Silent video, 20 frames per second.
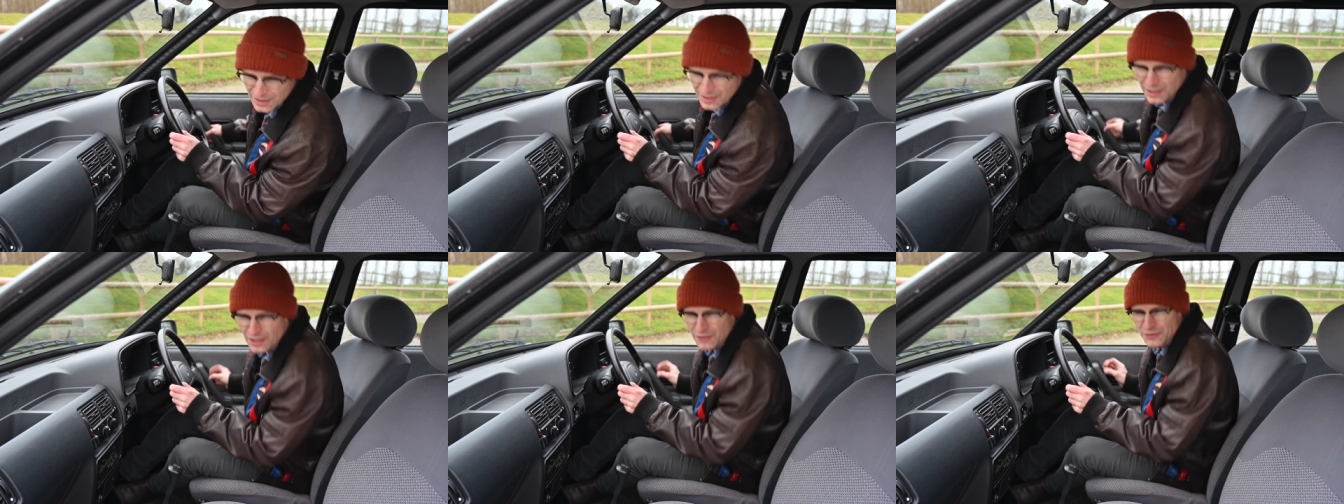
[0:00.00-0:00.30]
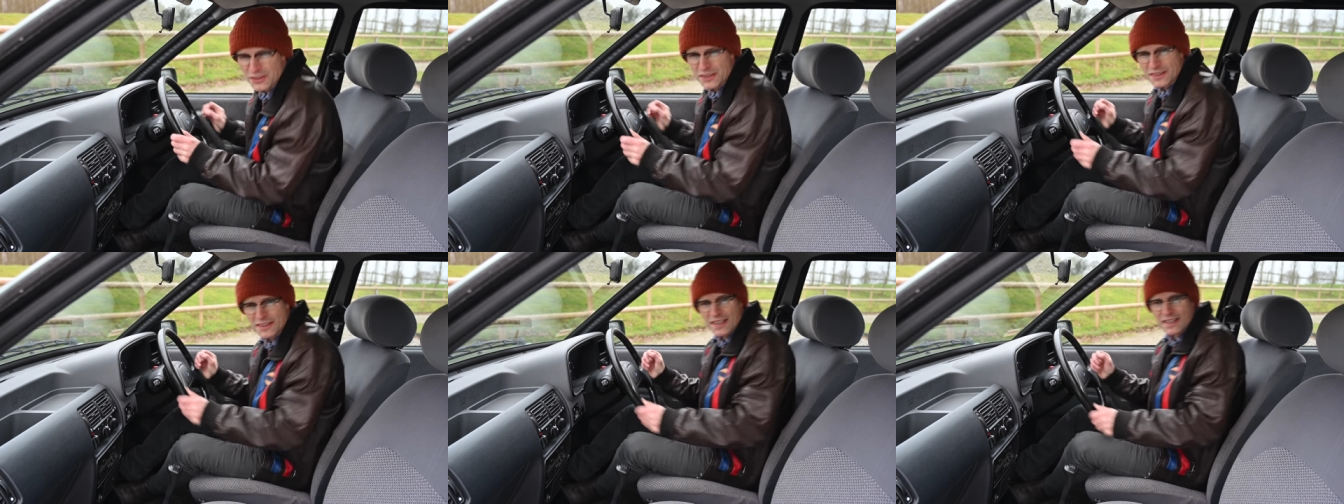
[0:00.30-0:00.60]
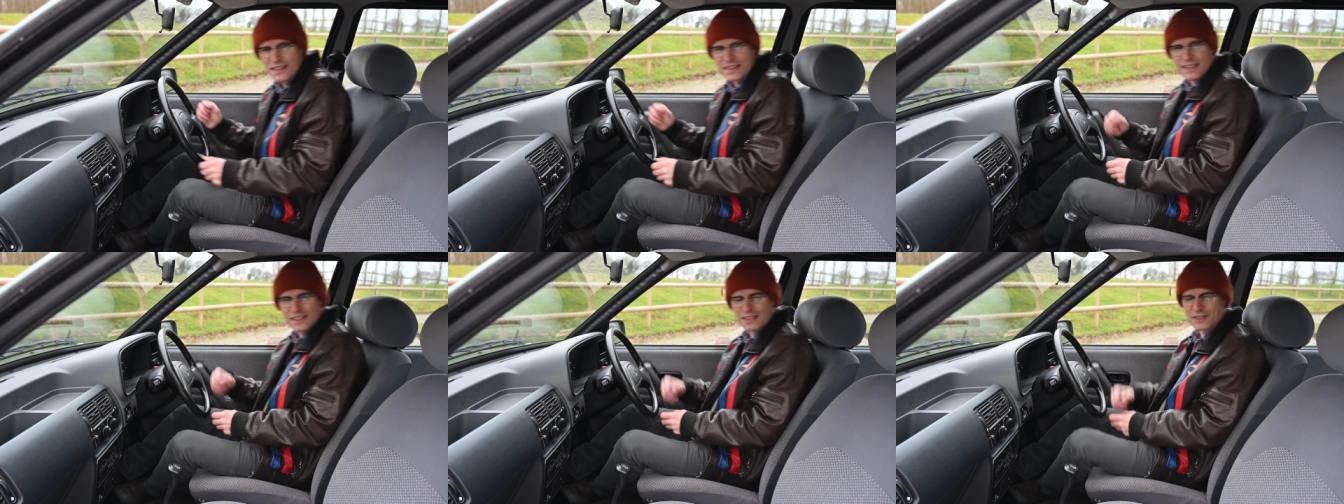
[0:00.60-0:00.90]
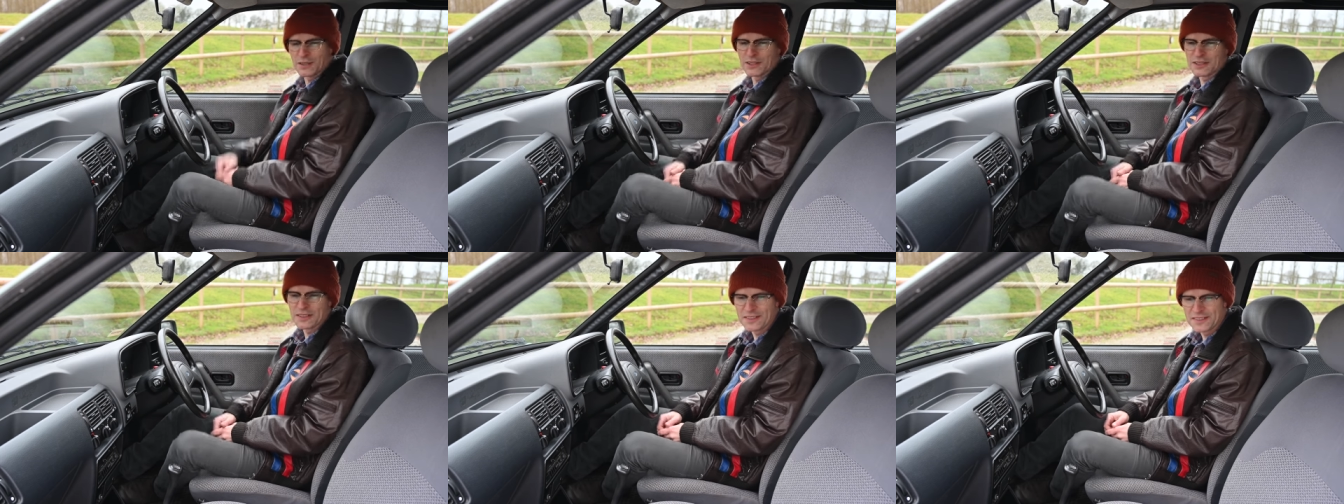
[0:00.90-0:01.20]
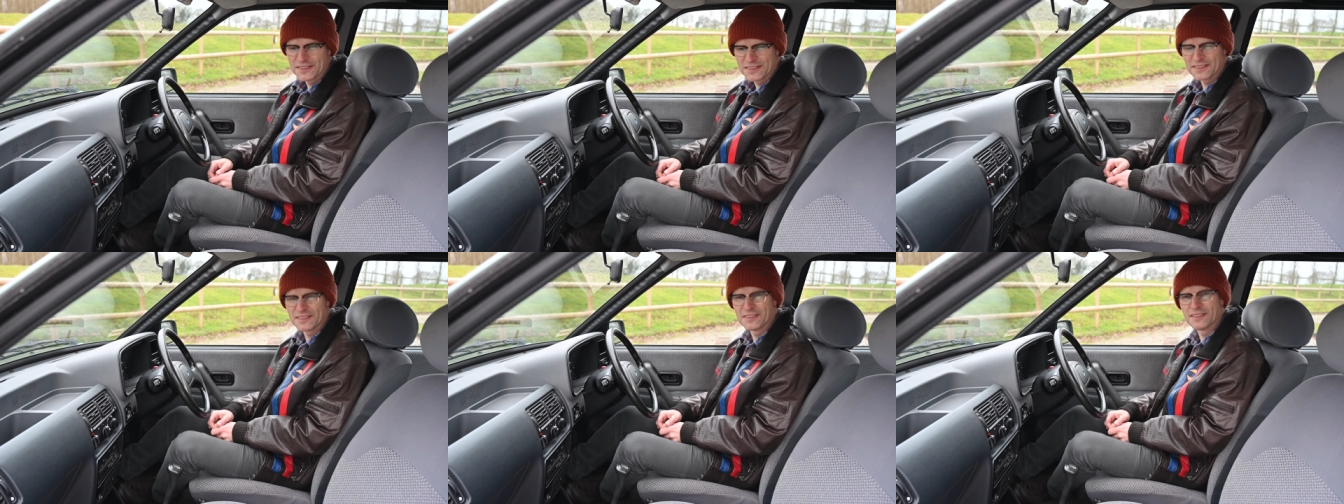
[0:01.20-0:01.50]
After standing here doing
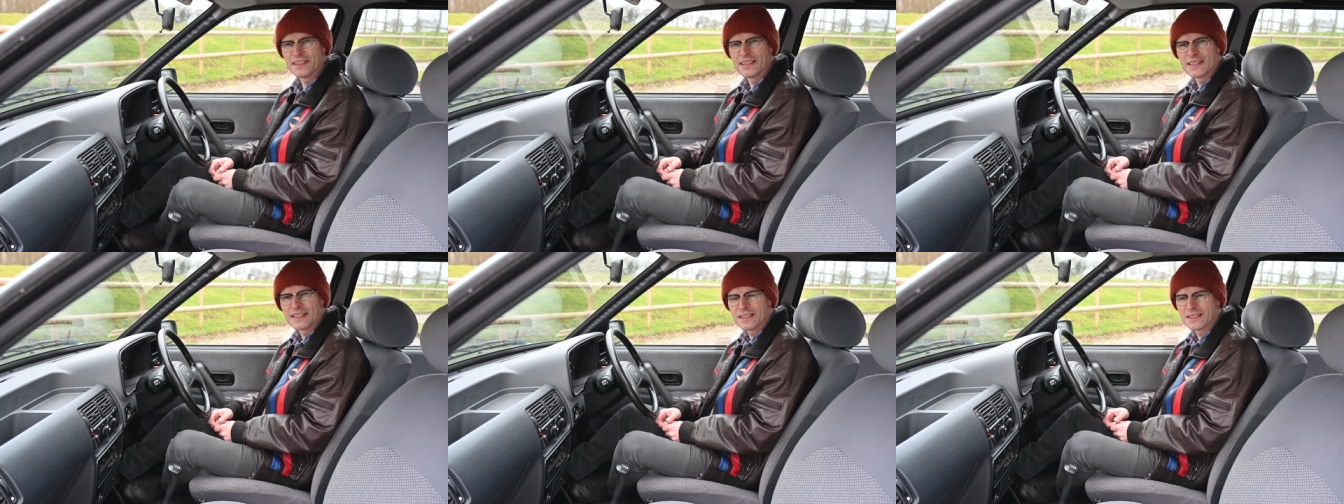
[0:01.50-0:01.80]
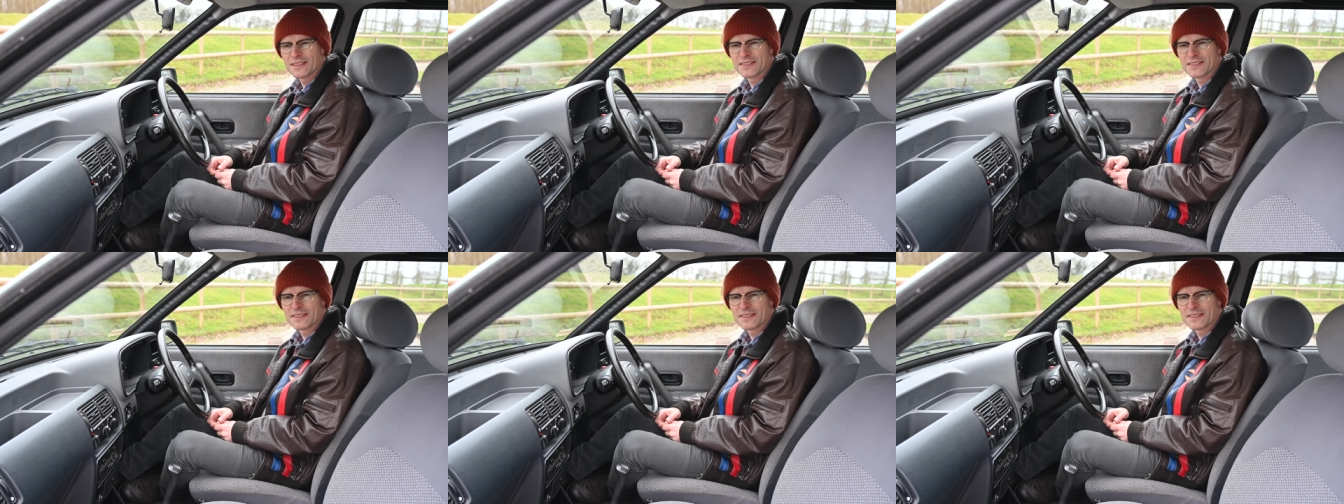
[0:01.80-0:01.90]
the uh,